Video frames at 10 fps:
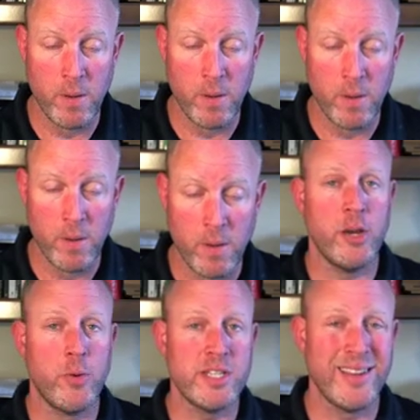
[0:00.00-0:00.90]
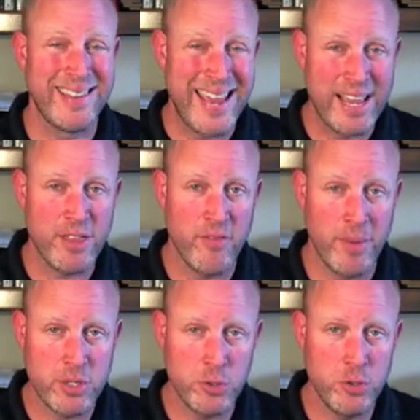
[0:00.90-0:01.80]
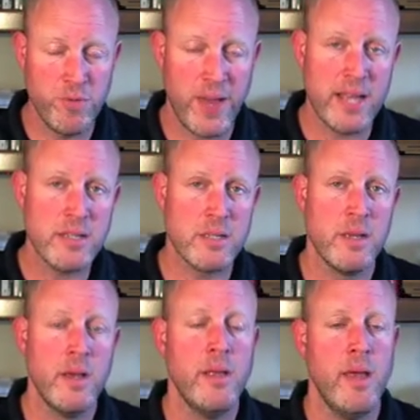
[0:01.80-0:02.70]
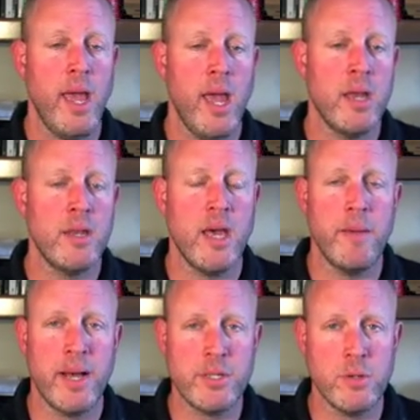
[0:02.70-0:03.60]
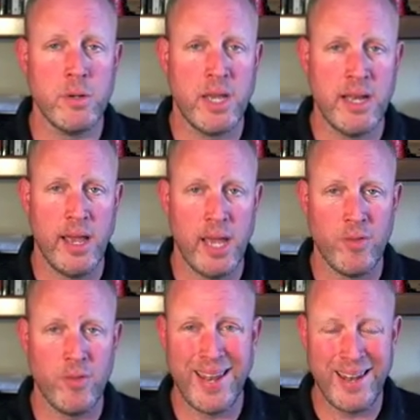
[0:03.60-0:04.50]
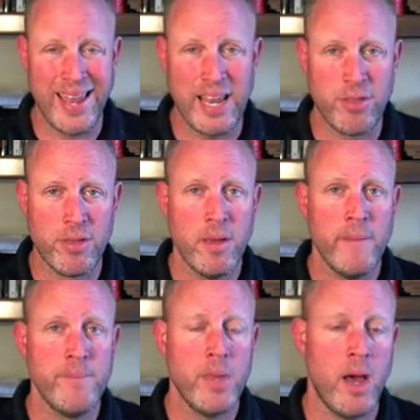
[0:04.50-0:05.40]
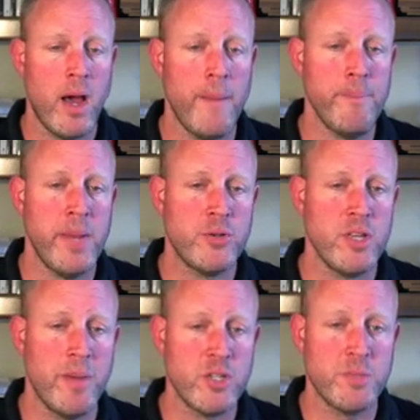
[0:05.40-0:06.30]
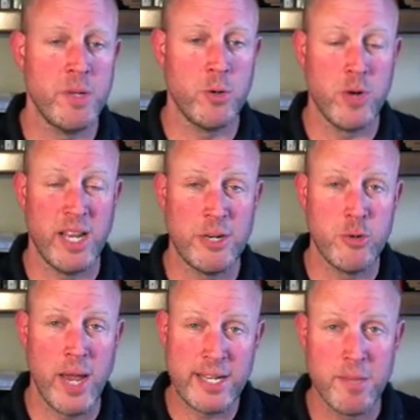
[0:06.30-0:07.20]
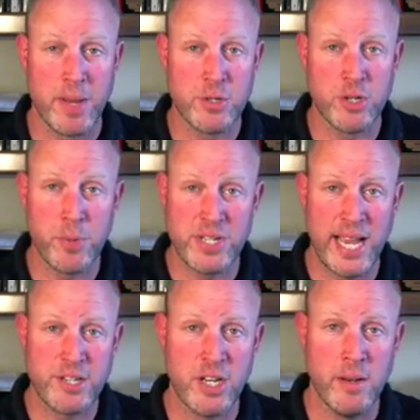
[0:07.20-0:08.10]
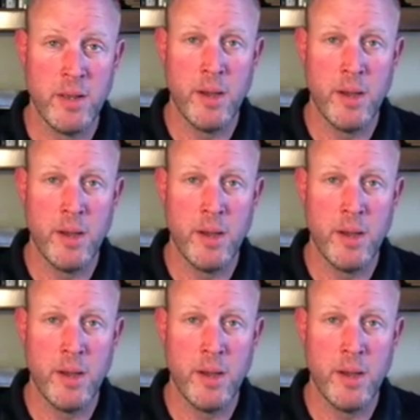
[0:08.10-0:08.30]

If you try to increase the length of a muscle too fast and that muscle cannot handle that length, basically the muscle spindle will try to contract the muscle to protect it.